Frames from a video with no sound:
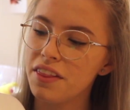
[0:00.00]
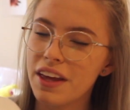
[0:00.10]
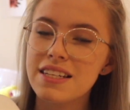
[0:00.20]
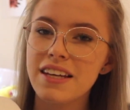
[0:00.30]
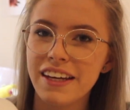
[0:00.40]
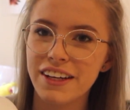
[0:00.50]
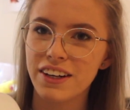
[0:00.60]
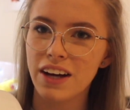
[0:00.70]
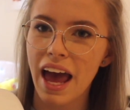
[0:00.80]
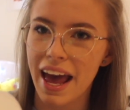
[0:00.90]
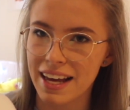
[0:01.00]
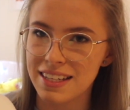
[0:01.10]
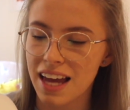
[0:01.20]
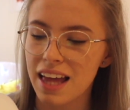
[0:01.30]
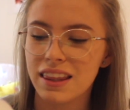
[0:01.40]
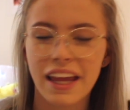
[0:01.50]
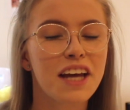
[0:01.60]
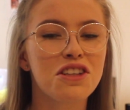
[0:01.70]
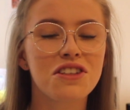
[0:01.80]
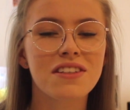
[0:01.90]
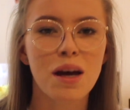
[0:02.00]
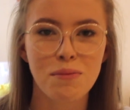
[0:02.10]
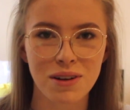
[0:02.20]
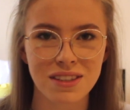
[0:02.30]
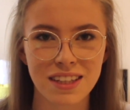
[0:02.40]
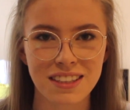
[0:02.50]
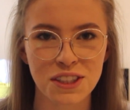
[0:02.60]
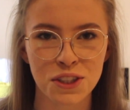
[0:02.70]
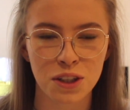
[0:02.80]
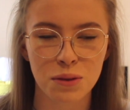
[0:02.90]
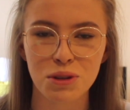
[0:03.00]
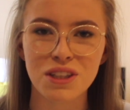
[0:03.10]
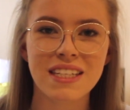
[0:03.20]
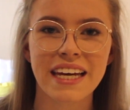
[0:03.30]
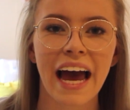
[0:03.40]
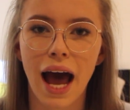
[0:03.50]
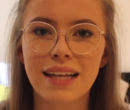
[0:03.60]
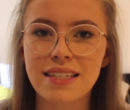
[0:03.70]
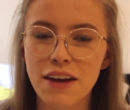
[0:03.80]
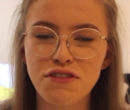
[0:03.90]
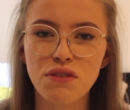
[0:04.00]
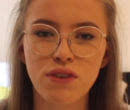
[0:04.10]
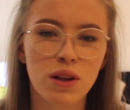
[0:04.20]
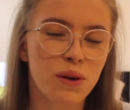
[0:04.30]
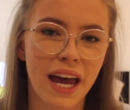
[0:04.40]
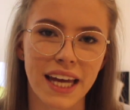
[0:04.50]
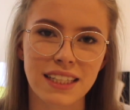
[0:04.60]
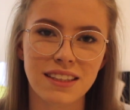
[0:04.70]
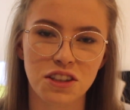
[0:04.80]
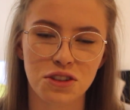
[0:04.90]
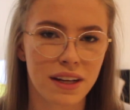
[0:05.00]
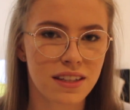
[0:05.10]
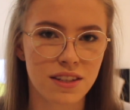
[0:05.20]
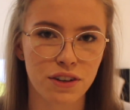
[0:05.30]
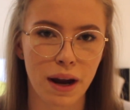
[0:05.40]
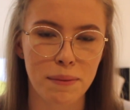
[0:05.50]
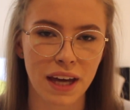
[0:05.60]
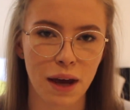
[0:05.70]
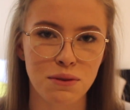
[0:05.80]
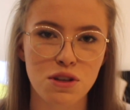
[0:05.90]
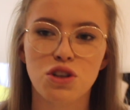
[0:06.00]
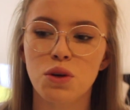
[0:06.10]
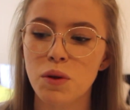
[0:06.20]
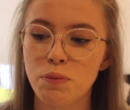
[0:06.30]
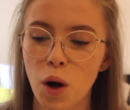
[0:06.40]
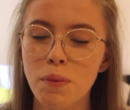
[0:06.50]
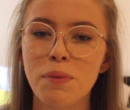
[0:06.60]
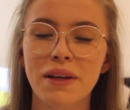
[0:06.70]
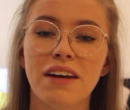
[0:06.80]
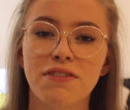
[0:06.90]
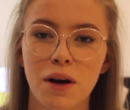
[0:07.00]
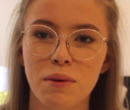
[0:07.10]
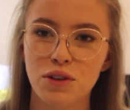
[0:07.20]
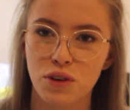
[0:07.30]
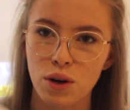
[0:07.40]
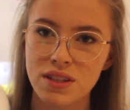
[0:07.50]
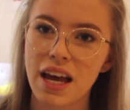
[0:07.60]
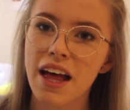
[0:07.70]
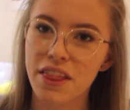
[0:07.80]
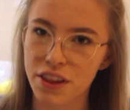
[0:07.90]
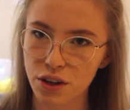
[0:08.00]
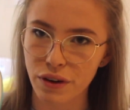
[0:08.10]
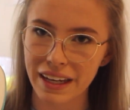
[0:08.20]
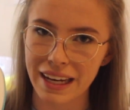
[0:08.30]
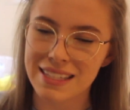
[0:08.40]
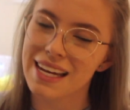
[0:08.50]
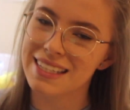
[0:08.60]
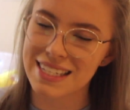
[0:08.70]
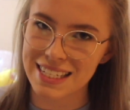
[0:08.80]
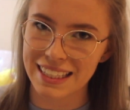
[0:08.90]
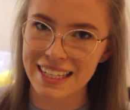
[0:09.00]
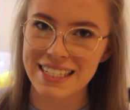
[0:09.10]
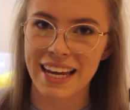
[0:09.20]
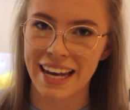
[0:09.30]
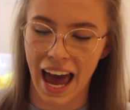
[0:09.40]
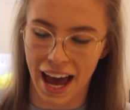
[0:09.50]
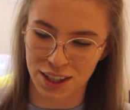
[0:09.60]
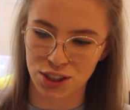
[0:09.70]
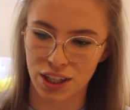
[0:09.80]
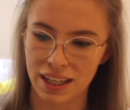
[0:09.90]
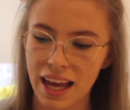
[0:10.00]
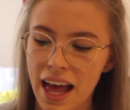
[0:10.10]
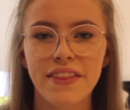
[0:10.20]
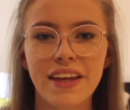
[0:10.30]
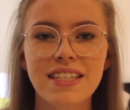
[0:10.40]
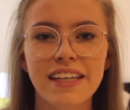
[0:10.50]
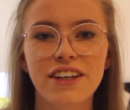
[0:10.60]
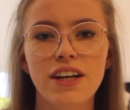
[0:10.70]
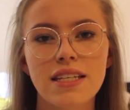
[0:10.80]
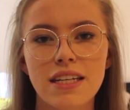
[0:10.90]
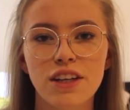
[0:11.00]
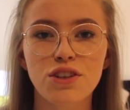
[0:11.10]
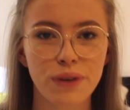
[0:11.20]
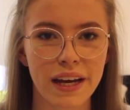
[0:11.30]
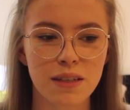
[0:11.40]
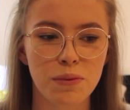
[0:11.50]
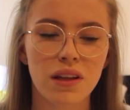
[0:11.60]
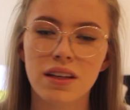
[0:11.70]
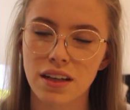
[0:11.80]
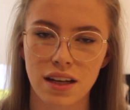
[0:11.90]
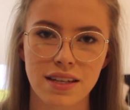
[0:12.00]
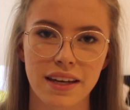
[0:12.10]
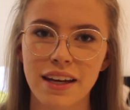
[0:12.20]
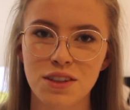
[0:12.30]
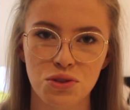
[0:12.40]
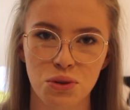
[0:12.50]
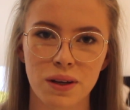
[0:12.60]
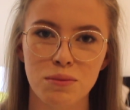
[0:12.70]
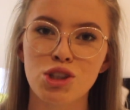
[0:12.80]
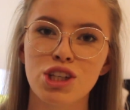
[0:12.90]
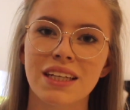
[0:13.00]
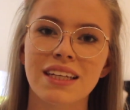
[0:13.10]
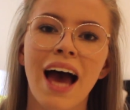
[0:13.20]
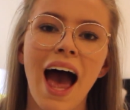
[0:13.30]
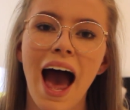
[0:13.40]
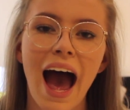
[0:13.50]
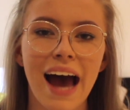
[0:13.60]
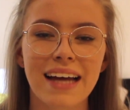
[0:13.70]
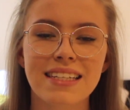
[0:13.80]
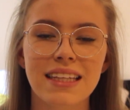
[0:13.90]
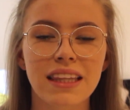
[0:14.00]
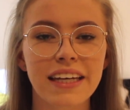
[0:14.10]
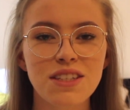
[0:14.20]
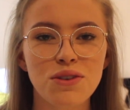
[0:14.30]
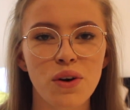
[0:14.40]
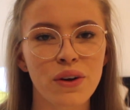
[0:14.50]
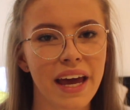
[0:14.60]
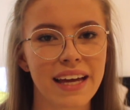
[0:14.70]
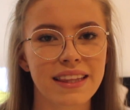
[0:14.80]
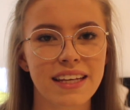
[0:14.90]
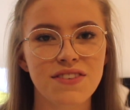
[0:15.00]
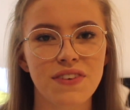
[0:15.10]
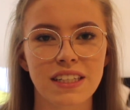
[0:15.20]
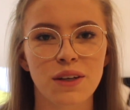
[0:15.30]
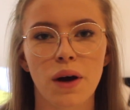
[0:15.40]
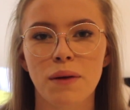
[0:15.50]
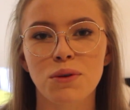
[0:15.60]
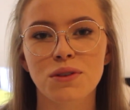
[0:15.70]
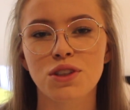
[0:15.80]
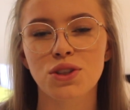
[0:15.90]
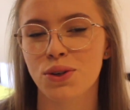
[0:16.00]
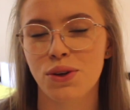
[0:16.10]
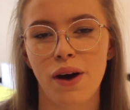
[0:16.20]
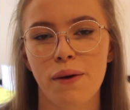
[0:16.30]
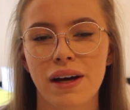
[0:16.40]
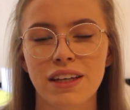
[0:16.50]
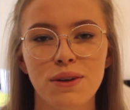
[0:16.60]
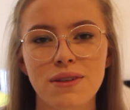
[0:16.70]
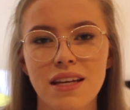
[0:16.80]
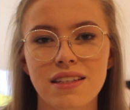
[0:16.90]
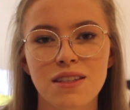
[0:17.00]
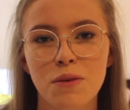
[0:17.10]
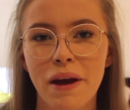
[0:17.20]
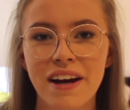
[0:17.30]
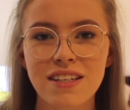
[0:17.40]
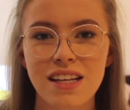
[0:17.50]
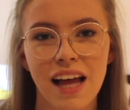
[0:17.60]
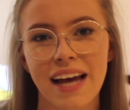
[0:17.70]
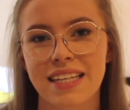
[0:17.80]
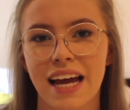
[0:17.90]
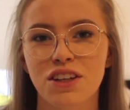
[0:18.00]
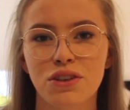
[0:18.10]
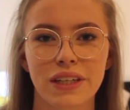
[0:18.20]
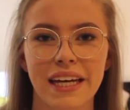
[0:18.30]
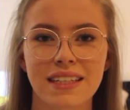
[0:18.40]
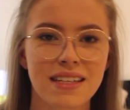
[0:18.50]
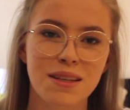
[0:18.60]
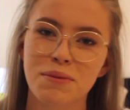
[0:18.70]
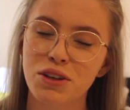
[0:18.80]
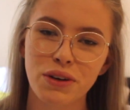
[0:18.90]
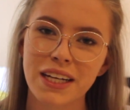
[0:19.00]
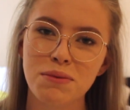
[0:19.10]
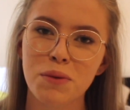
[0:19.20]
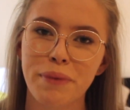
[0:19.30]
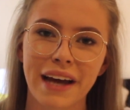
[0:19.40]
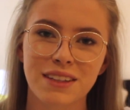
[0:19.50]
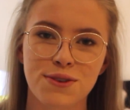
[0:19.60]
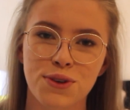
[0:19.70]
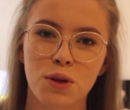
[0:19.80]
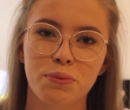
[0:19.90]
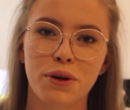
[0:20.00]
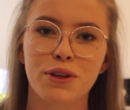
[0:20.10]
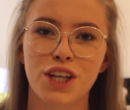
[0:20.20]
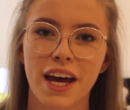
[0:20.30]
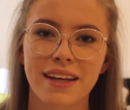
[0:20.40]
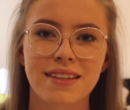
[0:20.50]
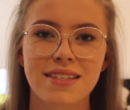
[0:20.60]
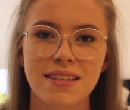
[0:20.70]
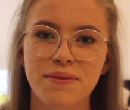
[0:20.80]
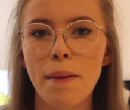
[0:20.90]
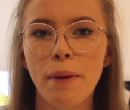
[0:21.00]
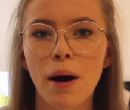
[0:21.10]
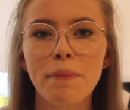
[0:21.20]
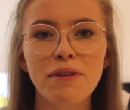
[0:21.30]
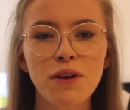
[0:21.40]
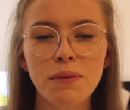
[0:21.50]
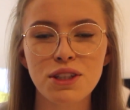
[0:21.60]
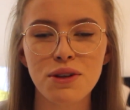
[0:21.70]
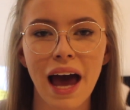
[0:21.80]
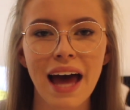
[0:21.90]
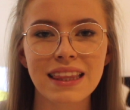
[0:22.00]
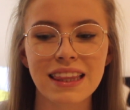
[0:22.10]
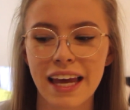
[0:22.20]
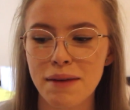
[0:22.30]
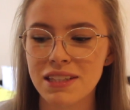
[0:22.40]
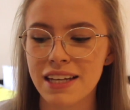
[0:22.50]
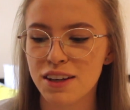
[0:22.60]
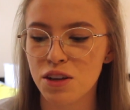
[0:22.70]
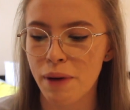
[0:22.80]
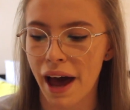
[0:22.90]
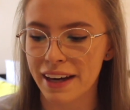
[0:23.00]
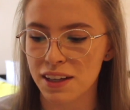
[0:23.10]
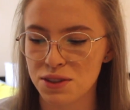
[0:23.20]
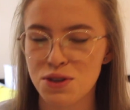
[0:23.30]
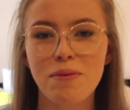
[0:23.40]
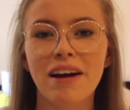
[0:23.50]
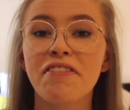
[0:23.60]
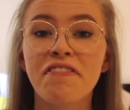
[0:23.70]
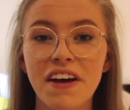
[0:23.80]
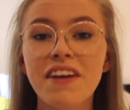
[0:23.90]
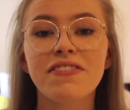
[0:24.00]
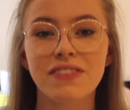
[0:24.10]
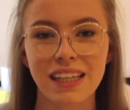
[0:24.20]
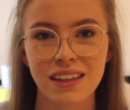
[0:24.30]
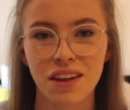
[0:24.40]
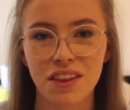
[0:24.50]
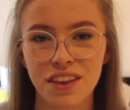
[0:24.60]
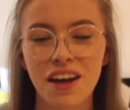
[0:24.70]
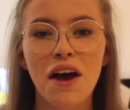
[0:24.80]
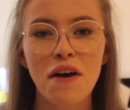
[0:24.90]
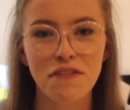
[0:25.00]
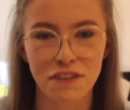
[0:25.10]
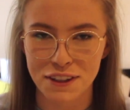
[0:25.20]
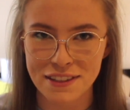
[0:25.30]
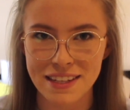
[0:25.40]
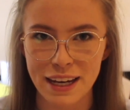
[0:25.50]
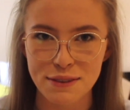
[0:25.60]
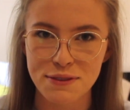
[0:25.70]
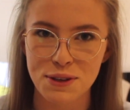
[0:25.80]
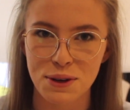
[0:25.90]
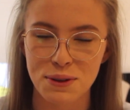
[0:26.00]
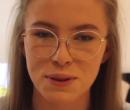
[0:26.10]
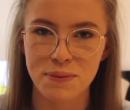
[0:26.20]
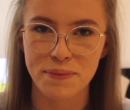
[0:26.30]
This here is a legend amongst the teaching community, and if you follow any teacher Instagram accounts, you will probably have come across the Cricut and seen it in action. This here is an incredible cutting and drawing machine, and later on in this video I'm going to show you how I use it to personalise and create some incredible back to school projects. But before we do that, let me take you back to my 15th first day of school.